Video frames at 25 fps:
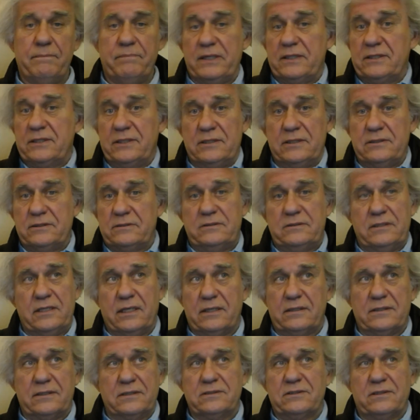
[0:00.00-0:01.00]
because
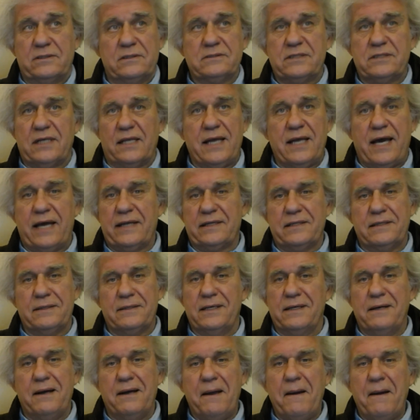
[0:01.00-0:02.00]
it controls a lot of
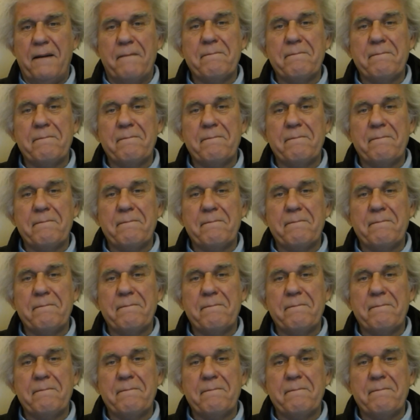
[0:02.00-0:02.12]
the